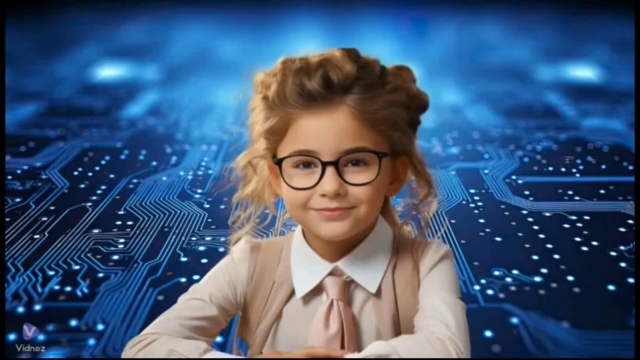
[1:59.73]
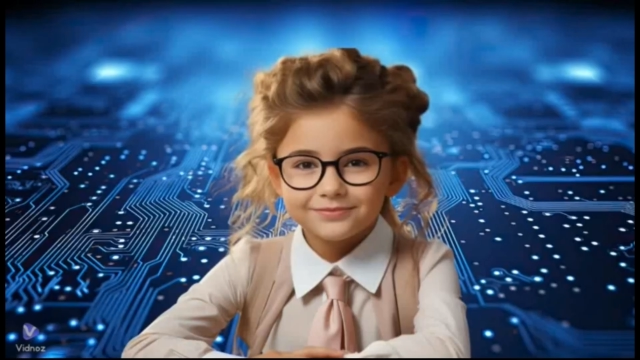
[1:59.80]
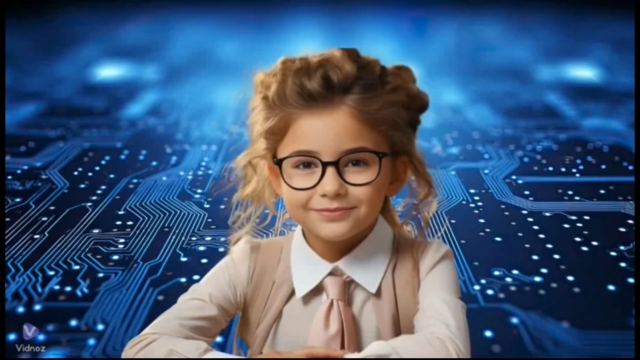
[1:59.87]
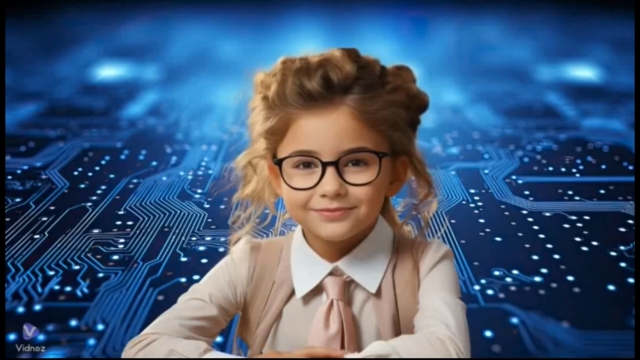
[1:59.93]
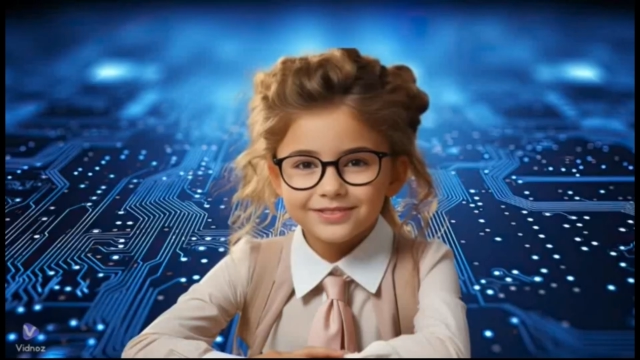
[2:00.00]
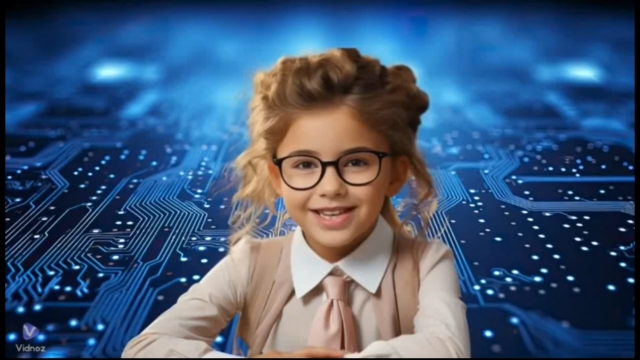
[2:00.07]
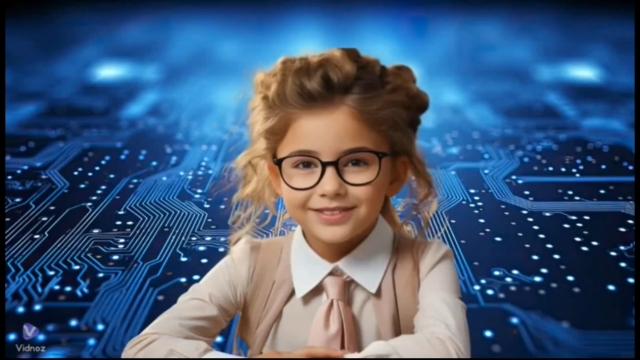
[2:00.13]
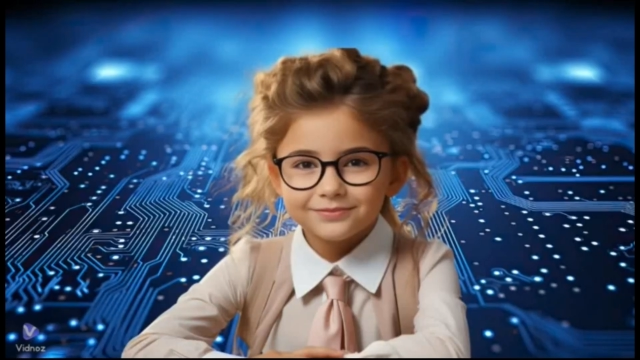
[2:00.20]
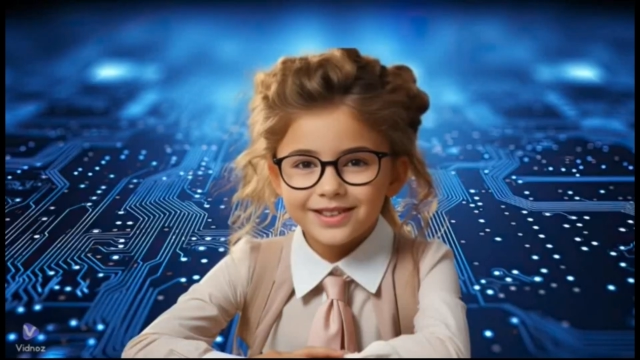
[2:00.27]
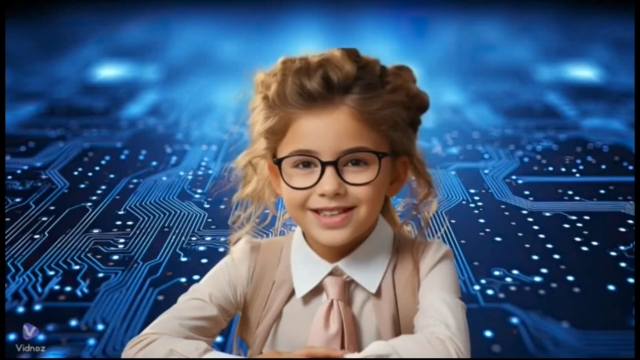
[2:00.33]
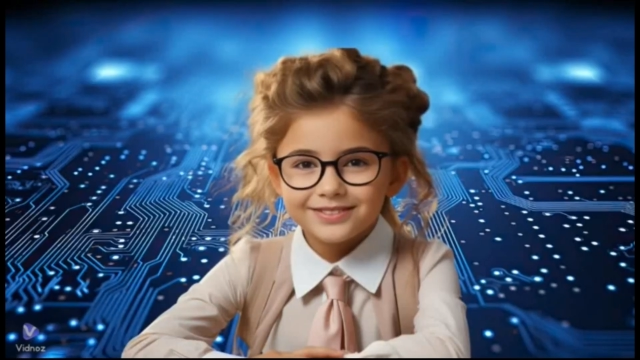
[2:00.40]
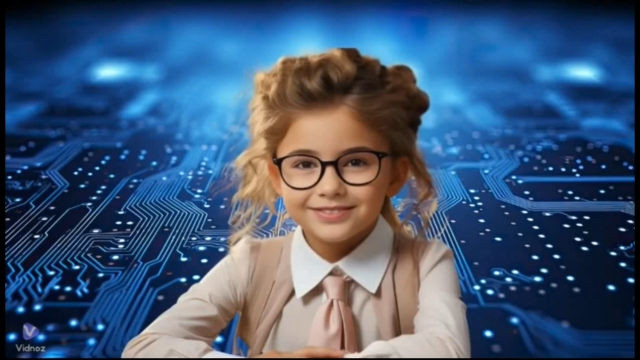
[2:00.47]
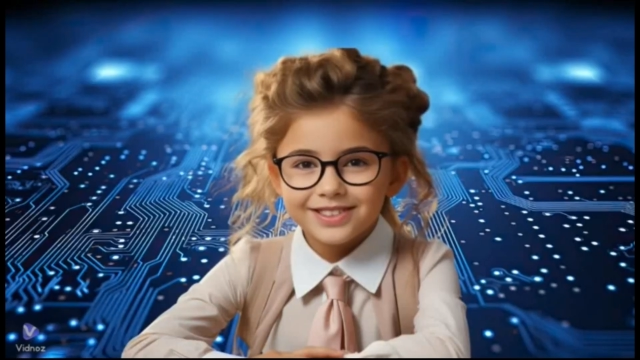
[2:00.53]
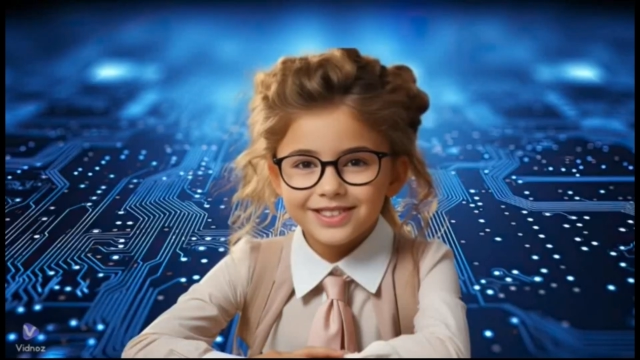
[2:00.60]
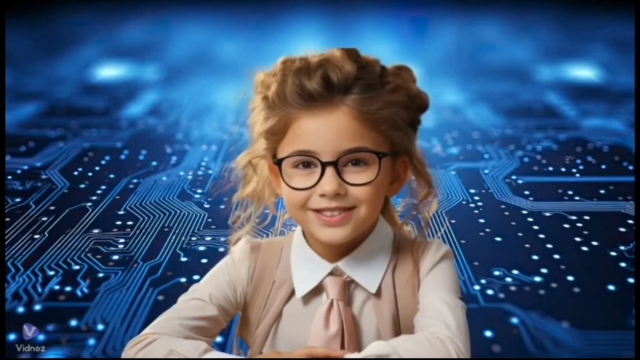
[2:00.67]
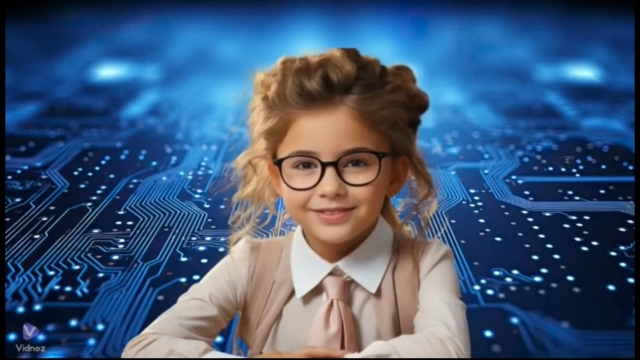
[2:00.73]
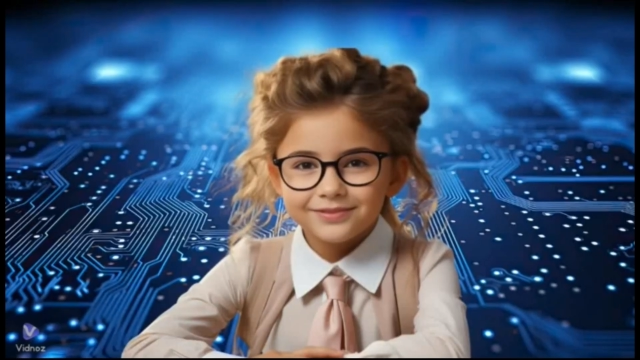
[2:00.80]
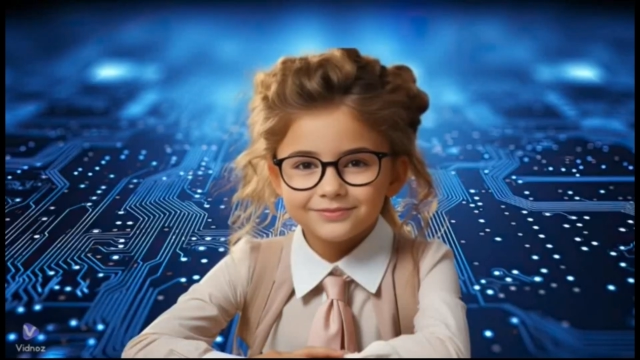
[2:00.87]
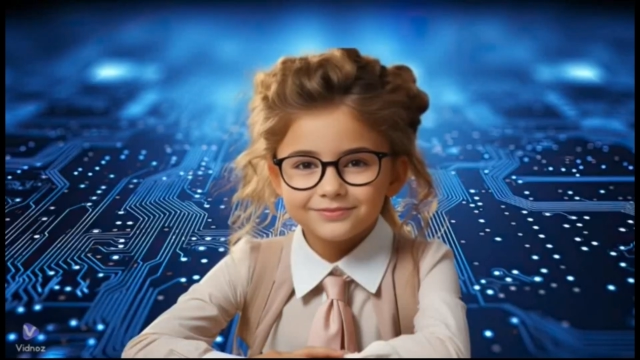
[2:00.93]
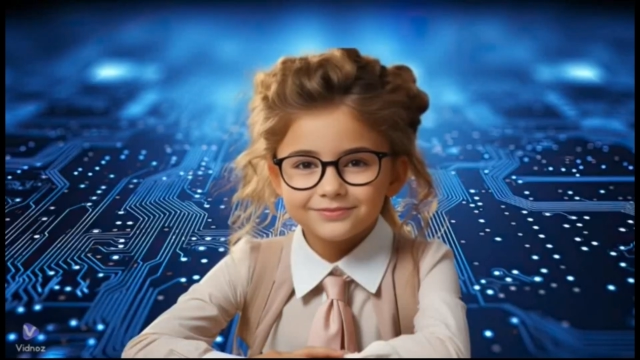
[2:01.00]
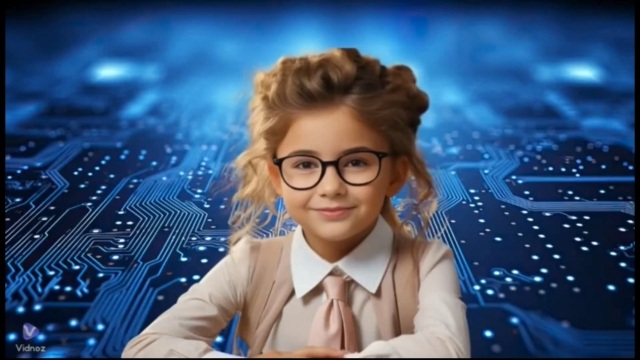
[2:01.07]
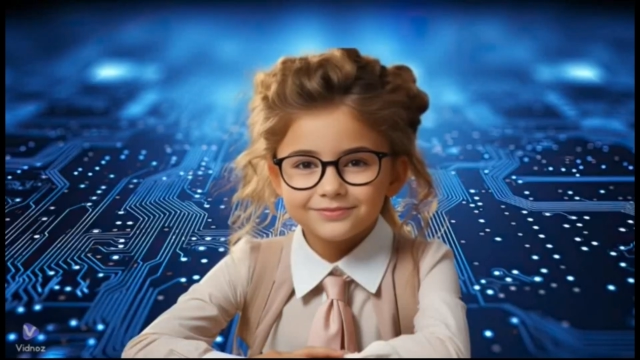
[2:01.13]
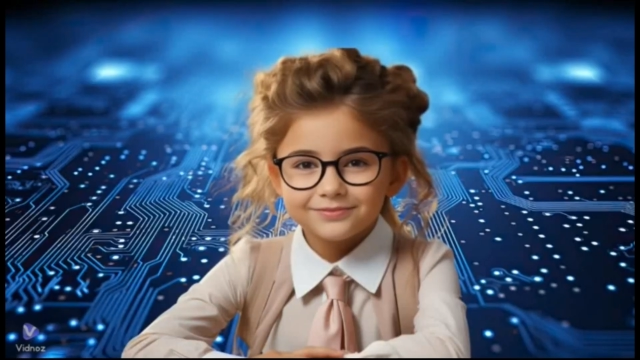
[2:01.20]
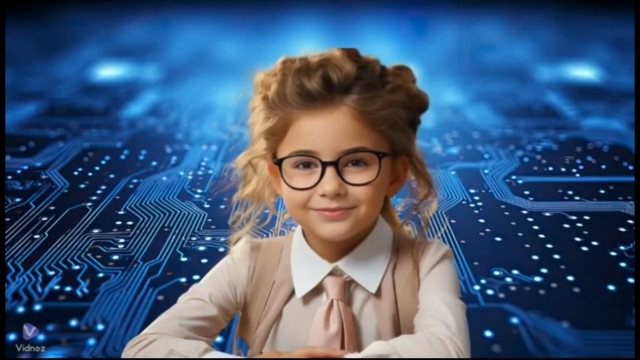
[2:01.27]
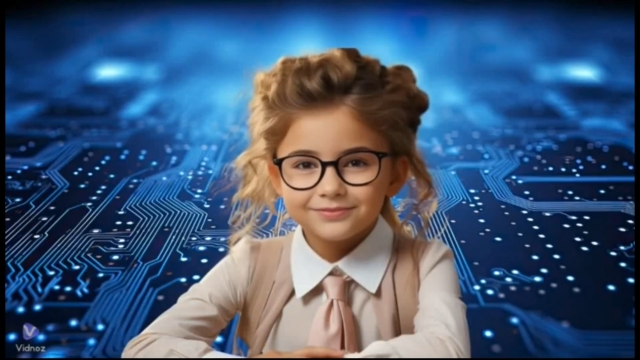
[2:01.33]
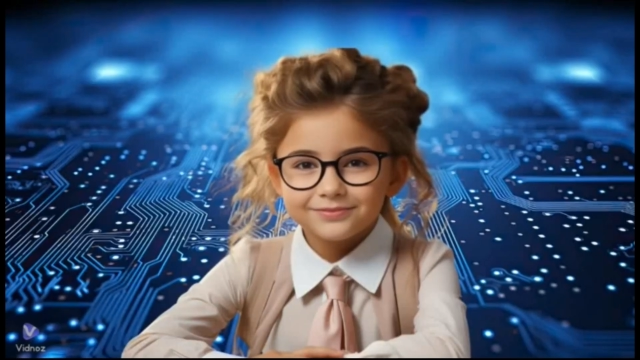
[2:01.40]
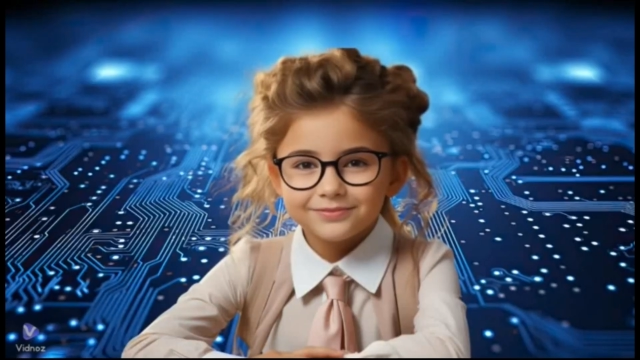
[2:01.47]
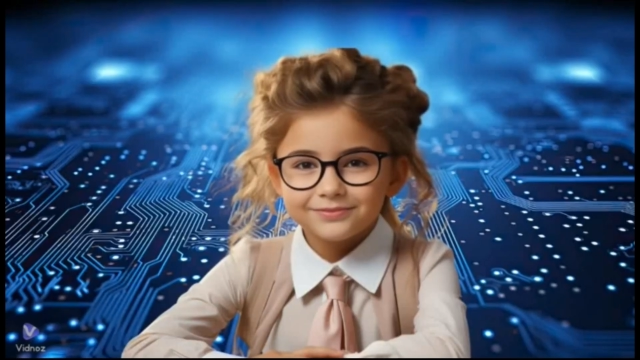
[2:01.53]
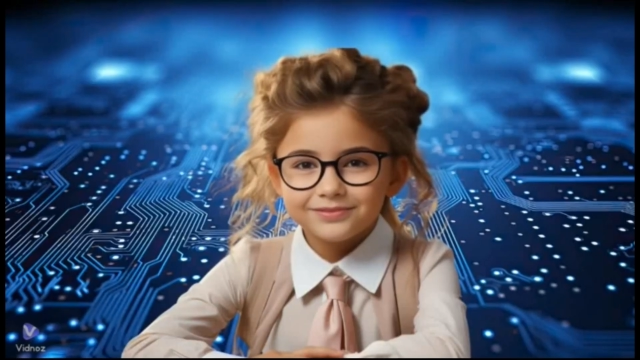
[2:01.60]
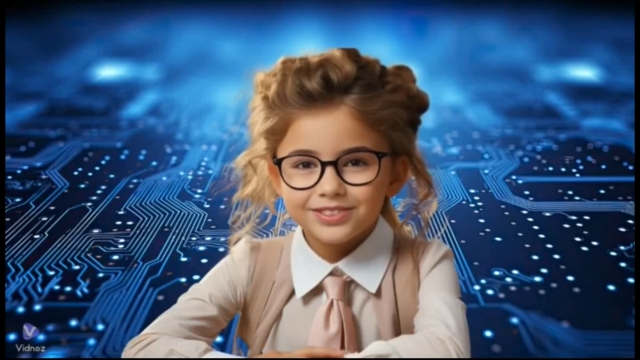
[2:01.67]
And that's it.
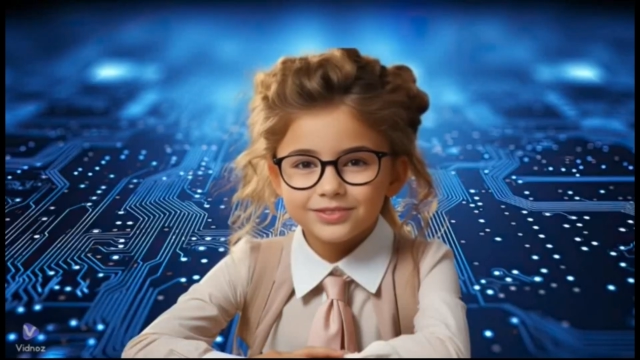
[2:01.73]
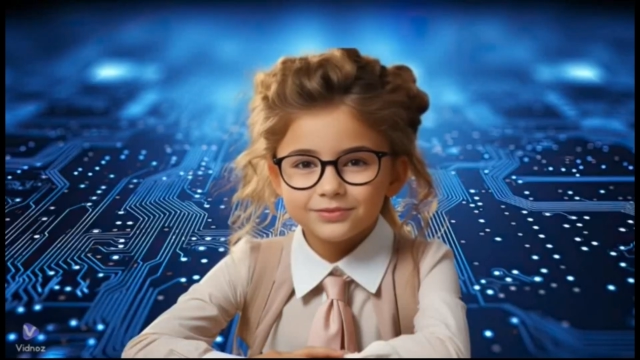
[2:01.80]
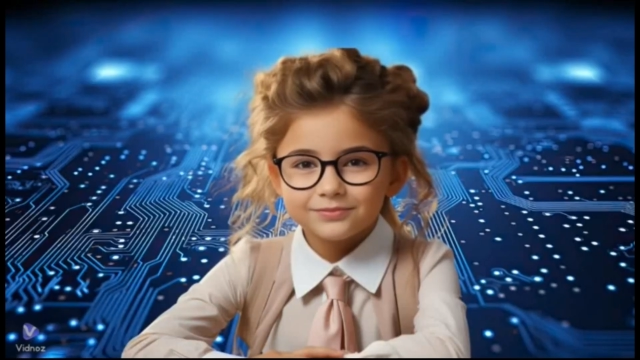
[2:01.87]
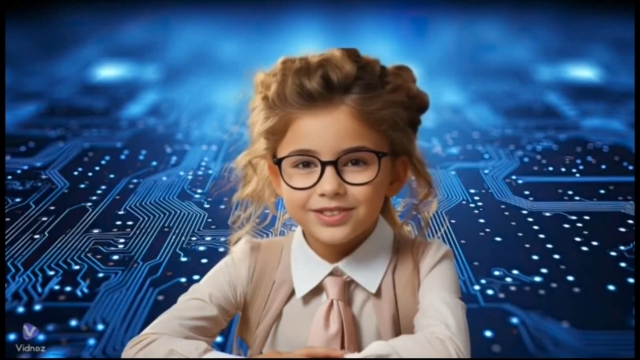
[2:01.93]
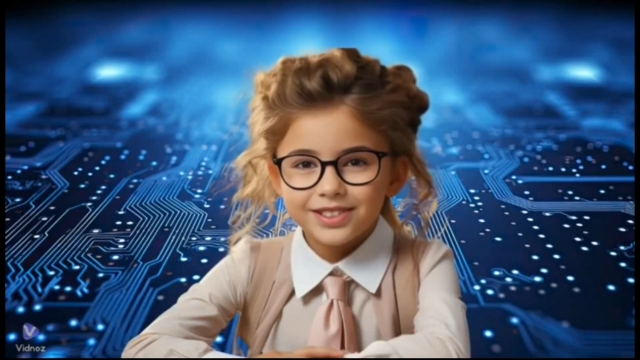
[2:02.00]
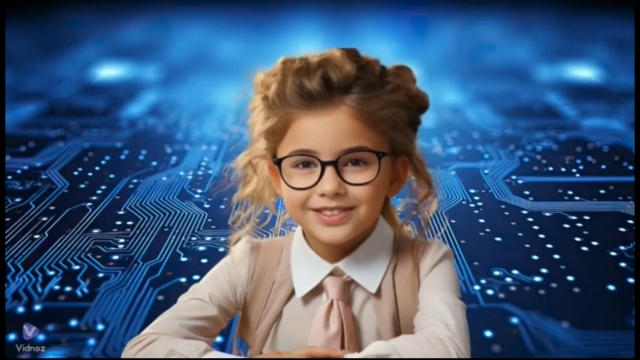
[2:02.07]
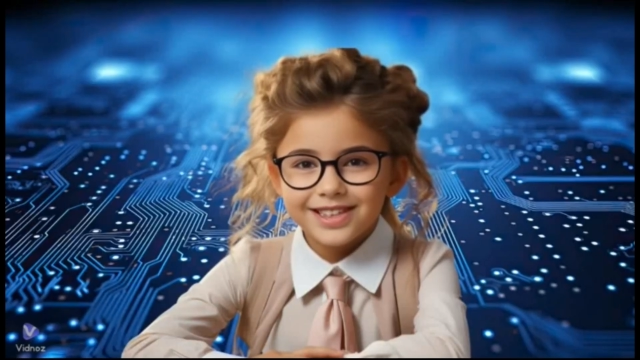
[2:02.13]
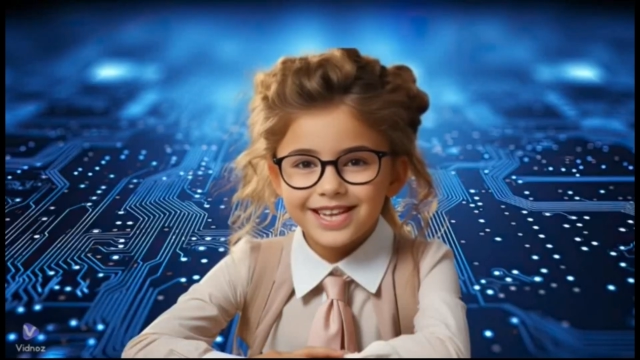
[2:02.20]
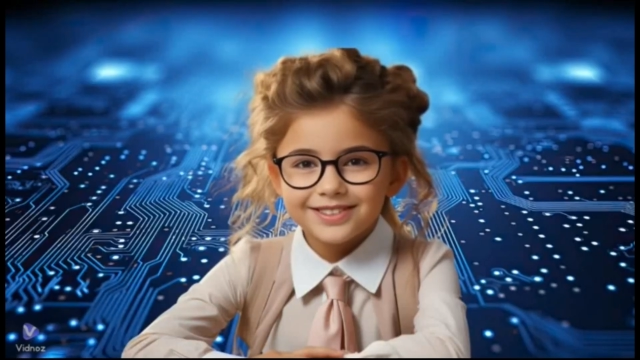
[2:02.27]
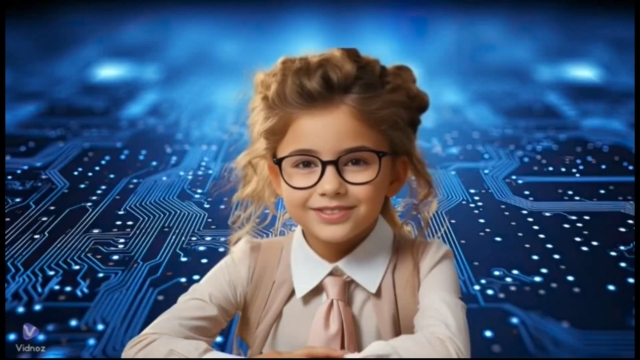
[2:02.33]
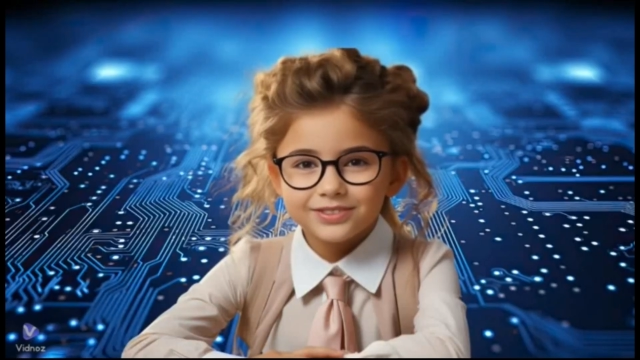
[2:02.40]
You've learned how to